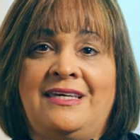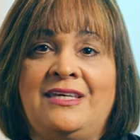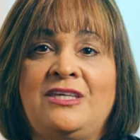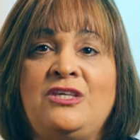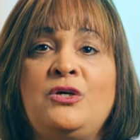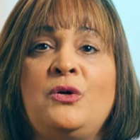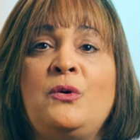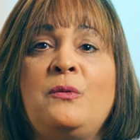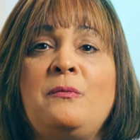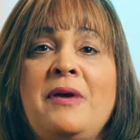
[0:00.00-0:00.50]

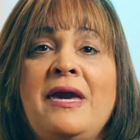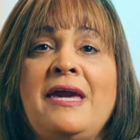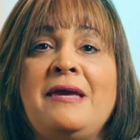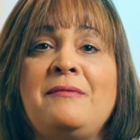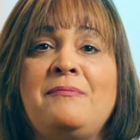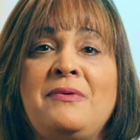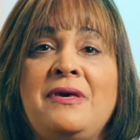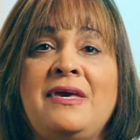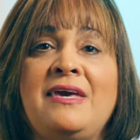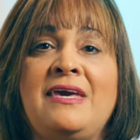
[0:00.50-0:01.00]
You may
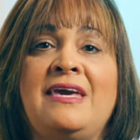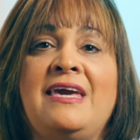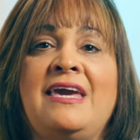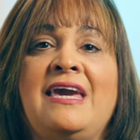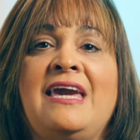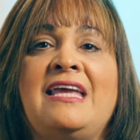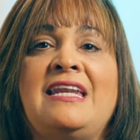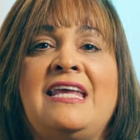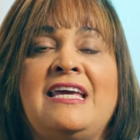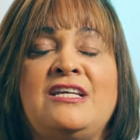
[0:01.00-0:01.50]
be
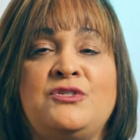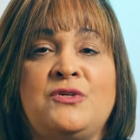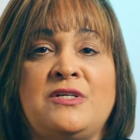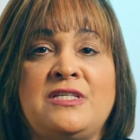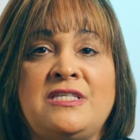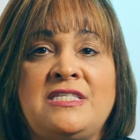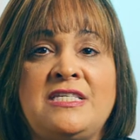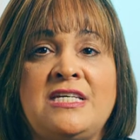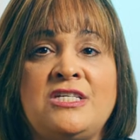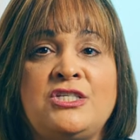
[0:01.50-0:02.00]
in a
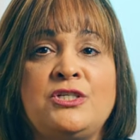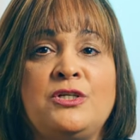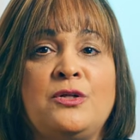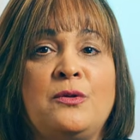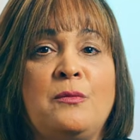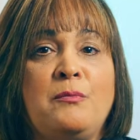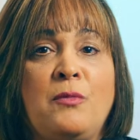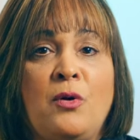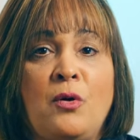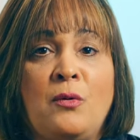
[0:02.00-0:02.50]
transitional
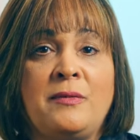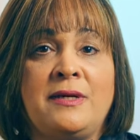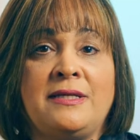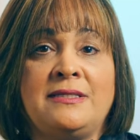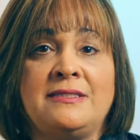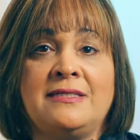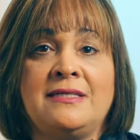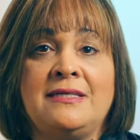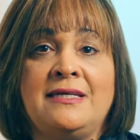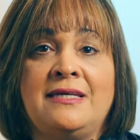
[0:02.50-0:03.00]

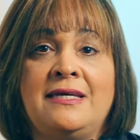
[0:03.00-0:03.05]
moment,